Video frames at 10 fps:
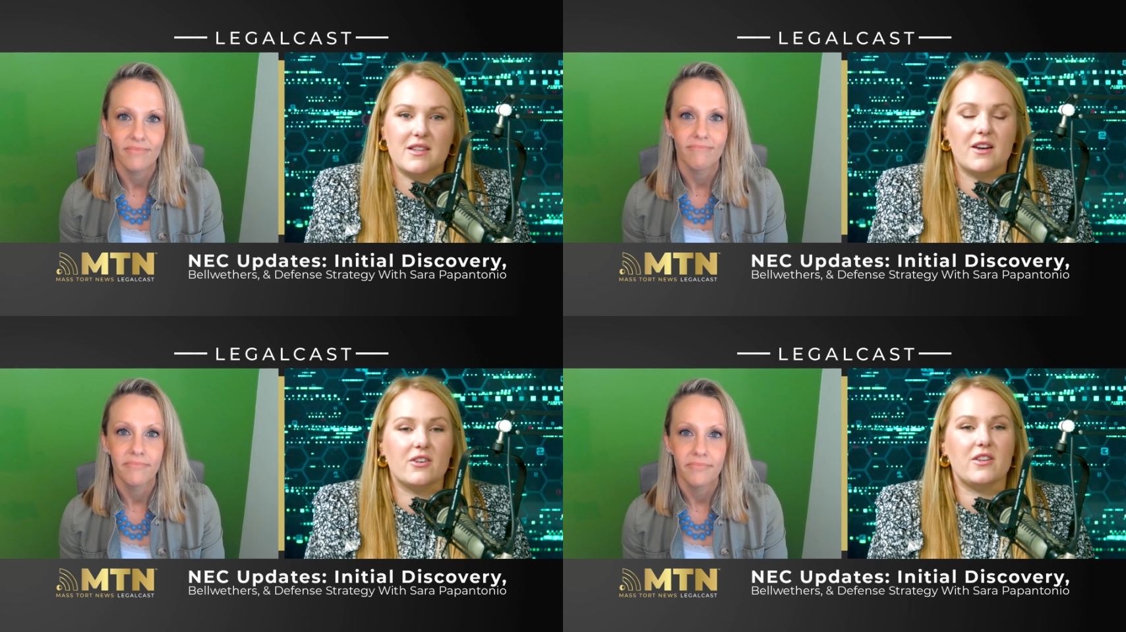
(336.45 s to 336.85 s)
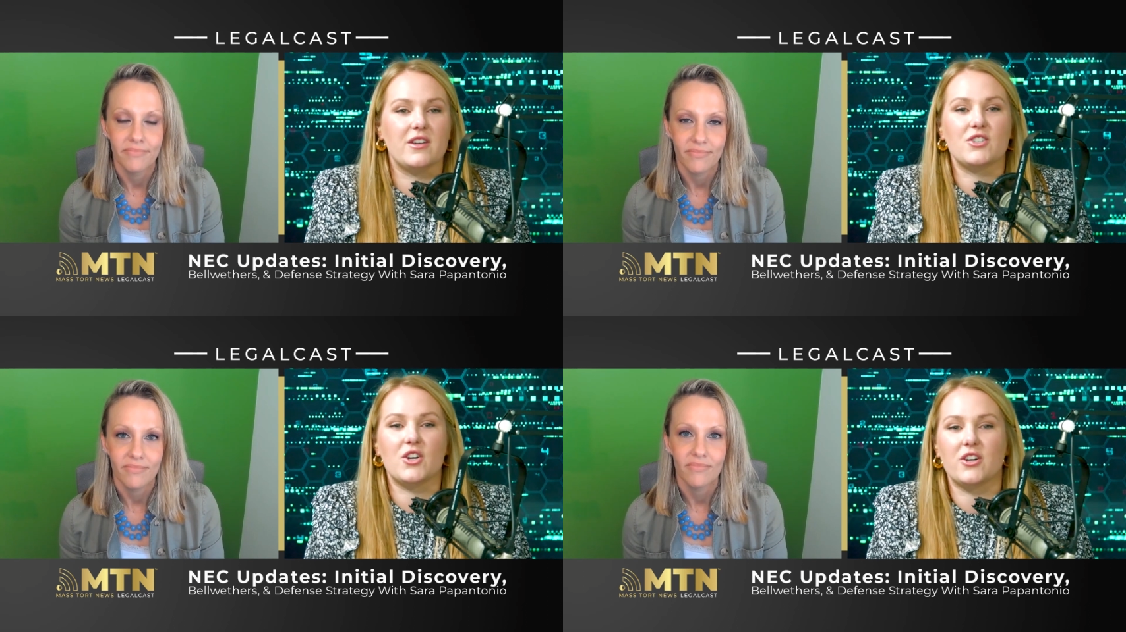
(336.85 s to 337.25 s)
Speaker 1: They are the
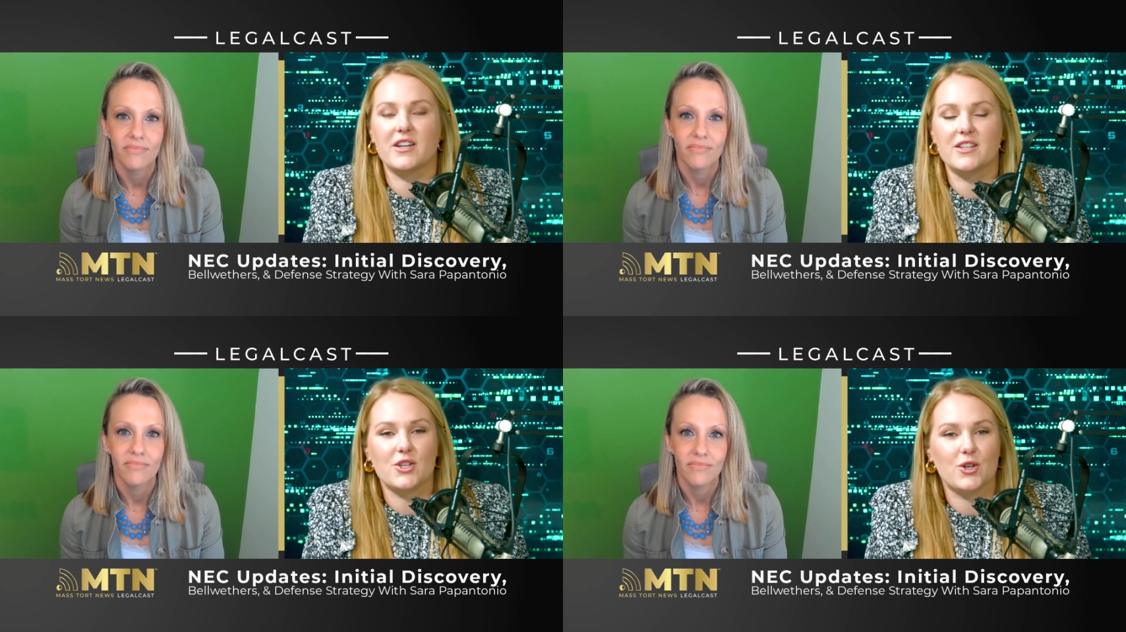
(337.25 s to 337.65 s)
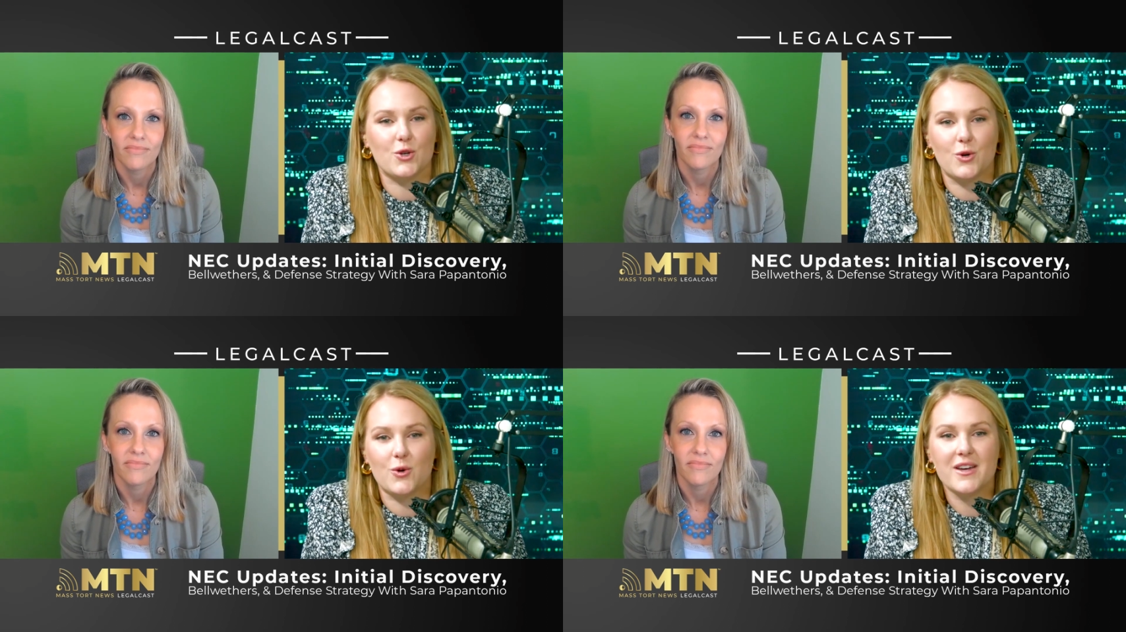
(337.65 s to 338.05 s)
attorneys
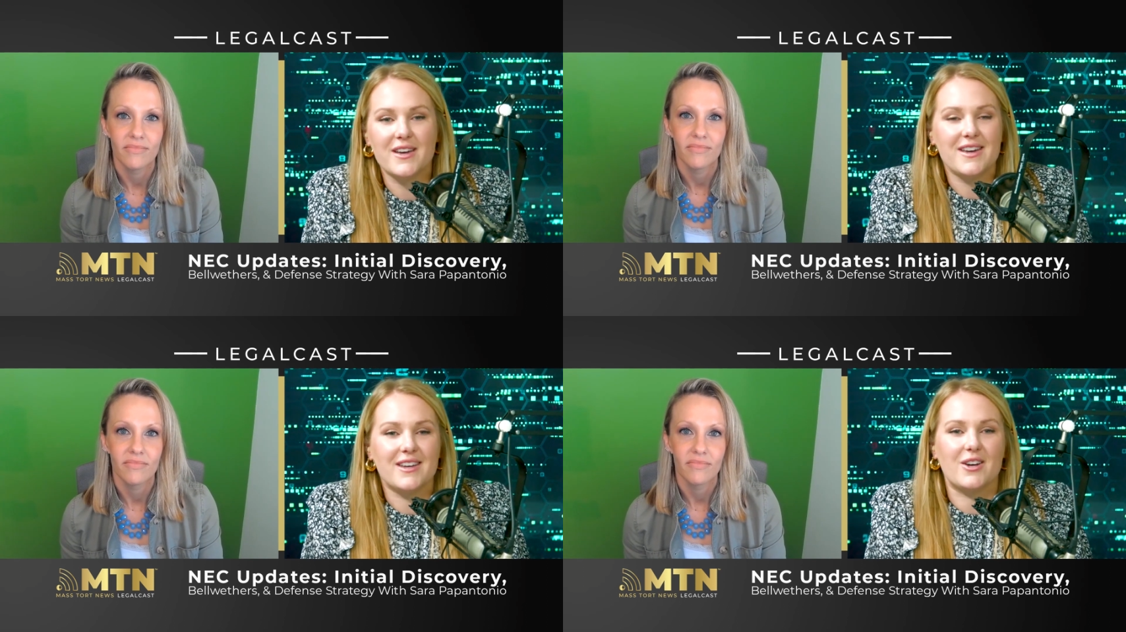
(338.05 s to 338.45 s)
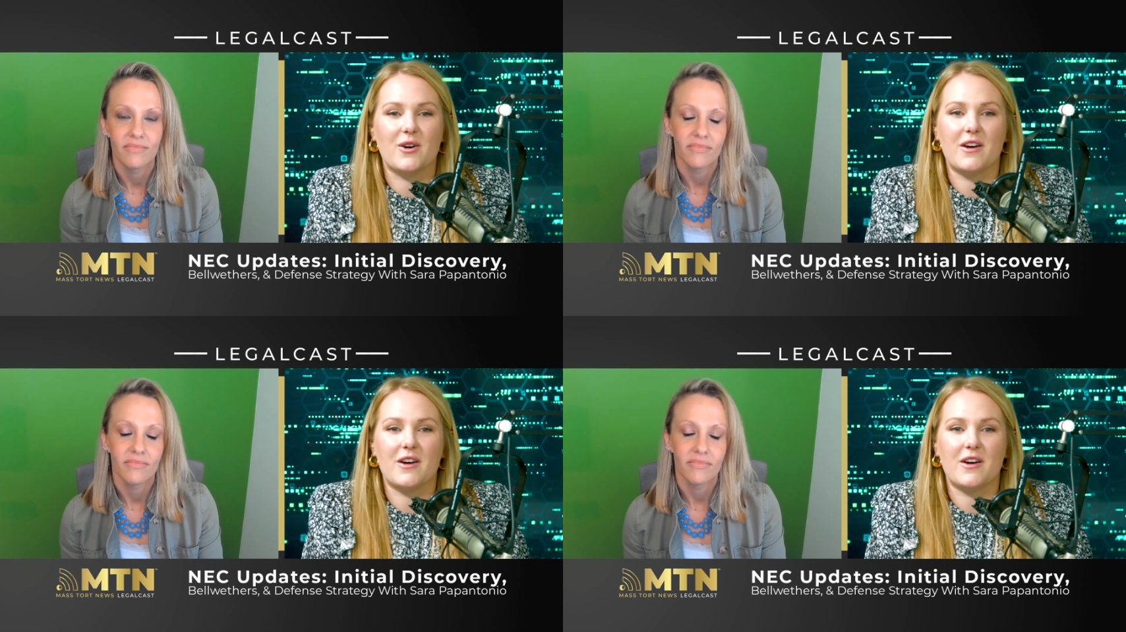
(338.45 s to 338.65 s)
who, you know,